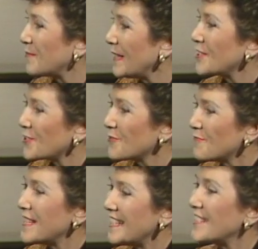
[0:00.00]
pleasure
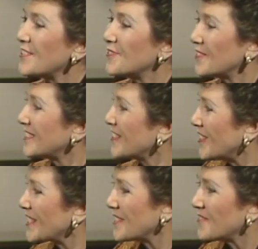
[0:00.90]
meeting you and
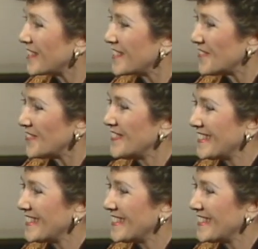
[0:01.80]
talking with you.